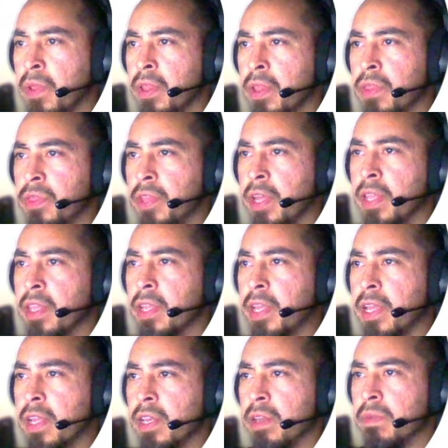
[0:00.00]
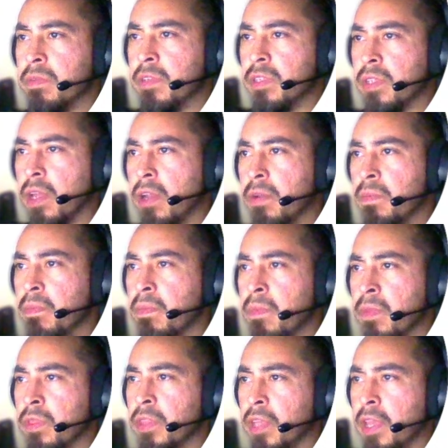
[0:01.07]
Then the king of Sodom,
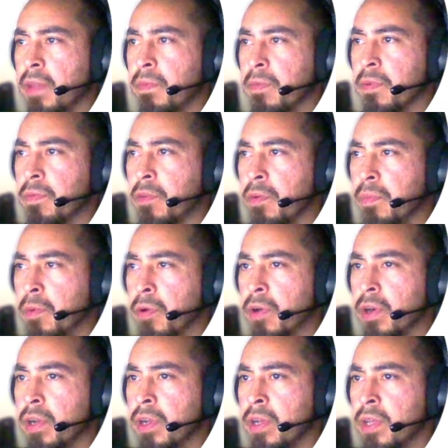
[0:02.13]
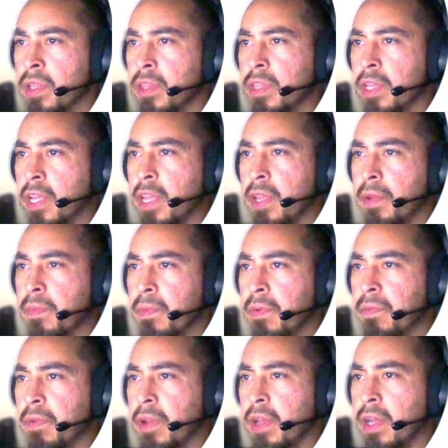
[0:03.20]
the king of Gomorrah, the king of
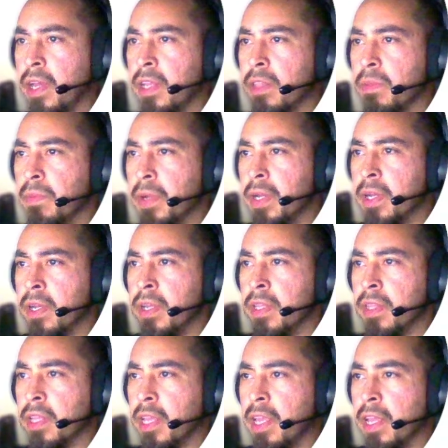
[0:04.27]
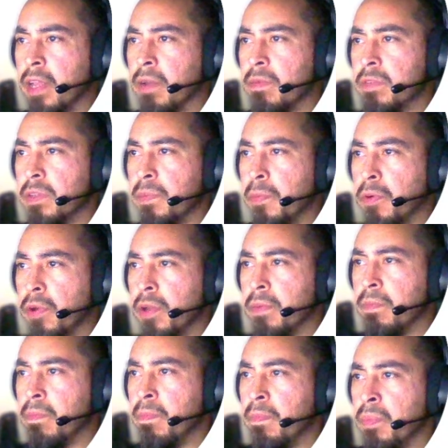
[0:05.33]
Admah, the king of Zeboim,
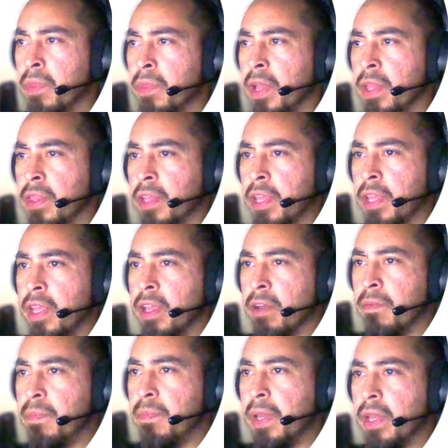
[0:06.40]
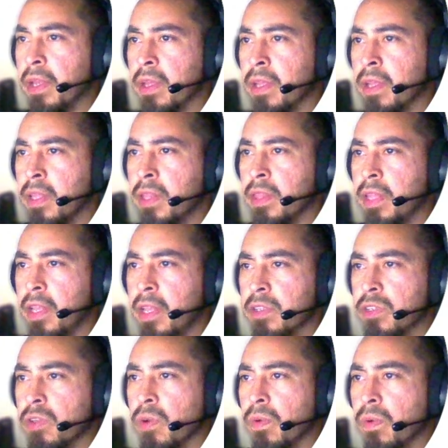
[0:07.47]
and the king of Bela, that is
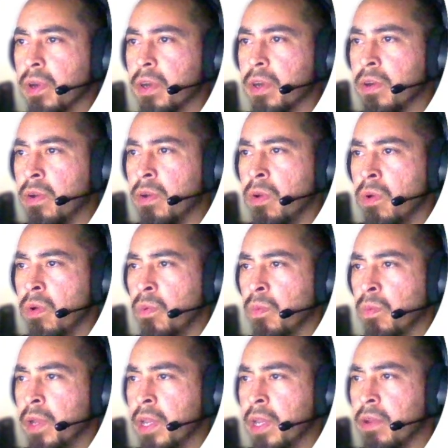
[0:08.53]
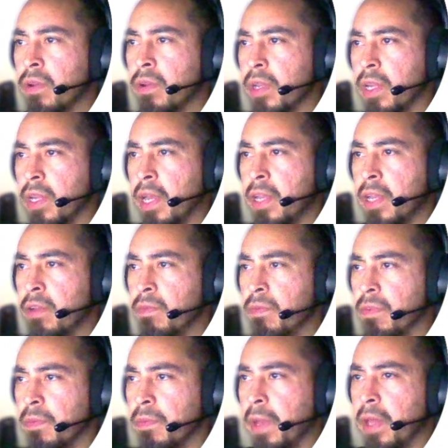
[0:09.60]
Zoar, went out and lined up for
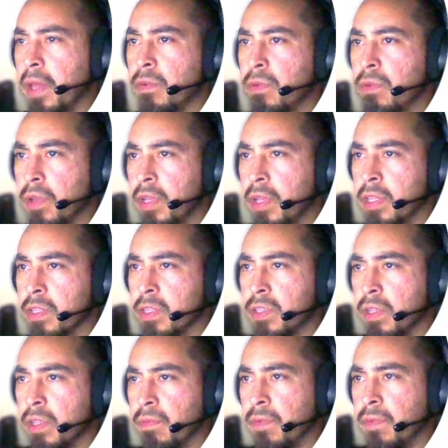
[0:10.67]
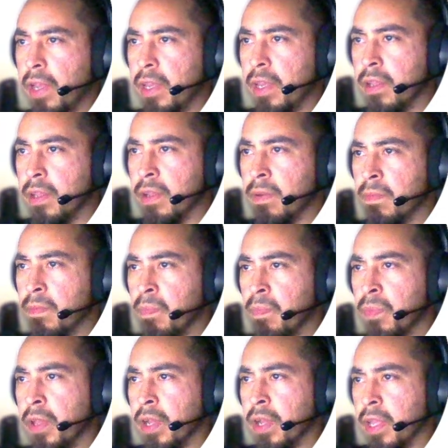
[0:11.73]
battle in the Sidon Valley,
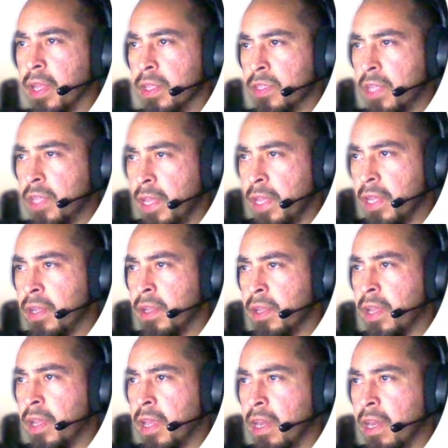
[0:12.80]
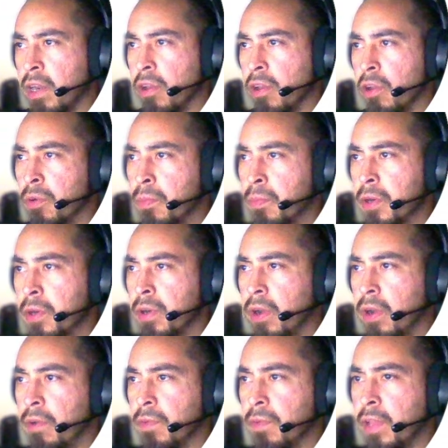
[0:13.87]
against King Chedorlaomer of
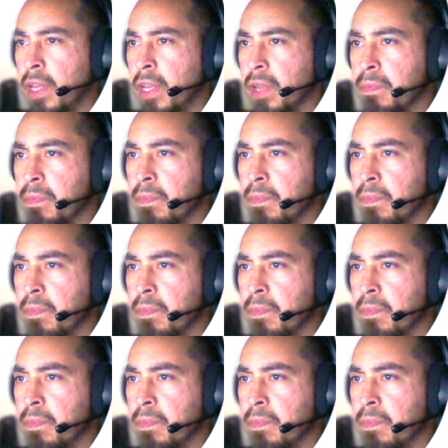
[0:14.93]
Elam,